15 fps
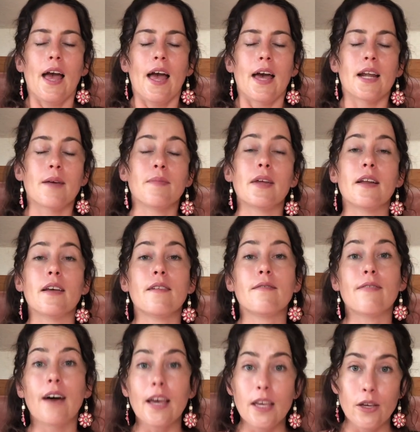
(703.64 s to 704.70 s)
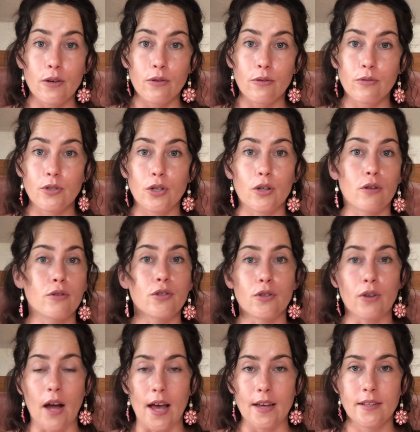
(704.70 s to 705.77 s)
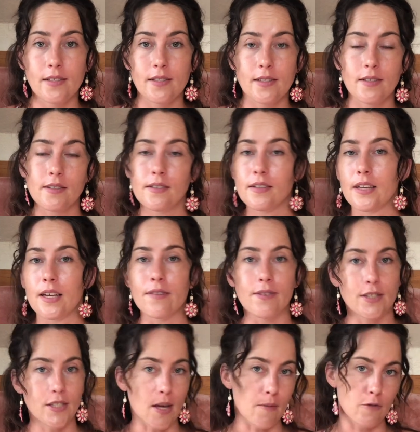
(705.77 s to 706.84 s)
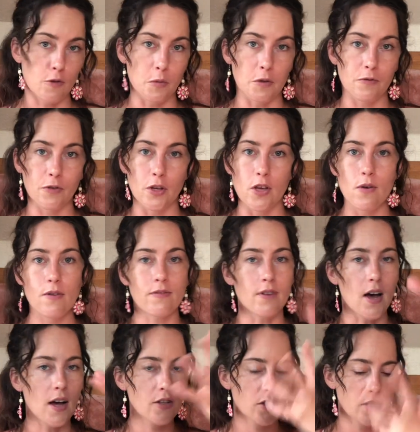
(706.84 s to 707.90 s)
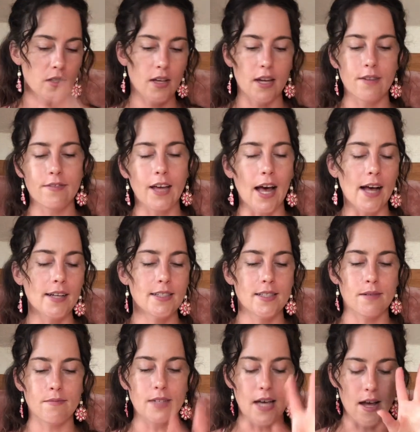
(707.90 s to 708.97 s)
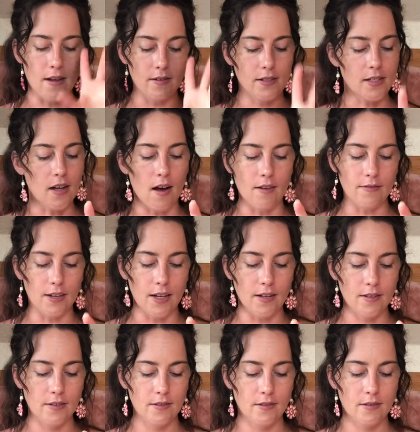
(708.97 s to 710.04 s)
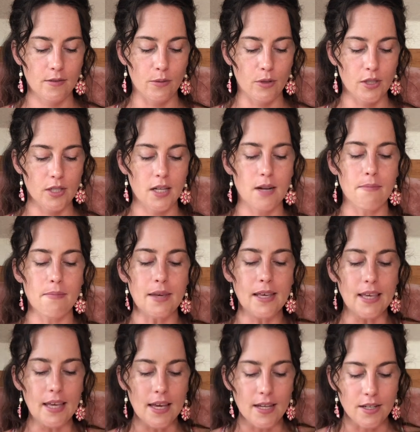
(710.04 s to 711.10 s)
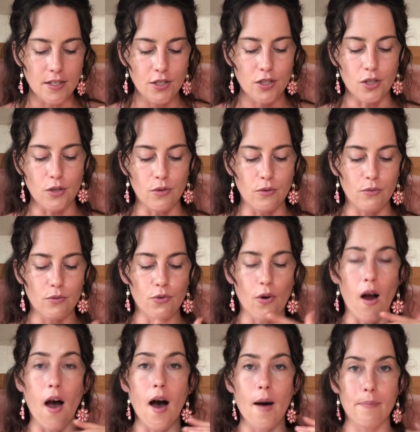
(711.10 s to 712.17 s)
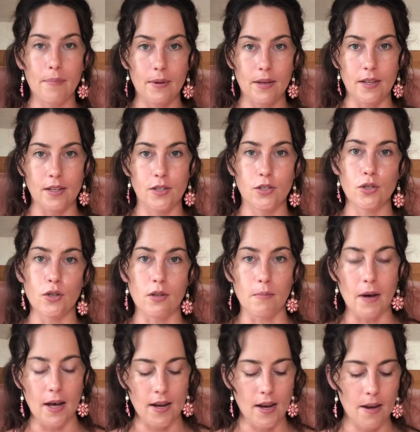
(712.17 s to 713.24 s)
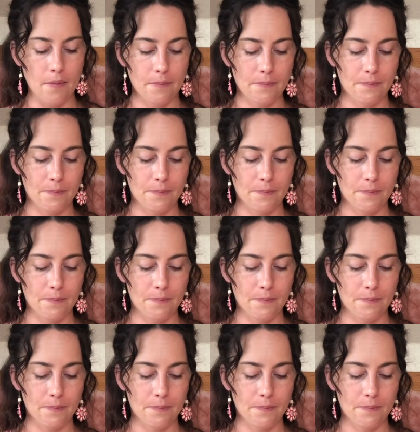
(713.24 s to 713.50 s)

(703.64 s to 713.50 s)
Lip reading: And I'm going to invite you to close your eyes if it's comfortable for you. If not, just kind of cast them down, soften. We're just going to begin to drop into the body.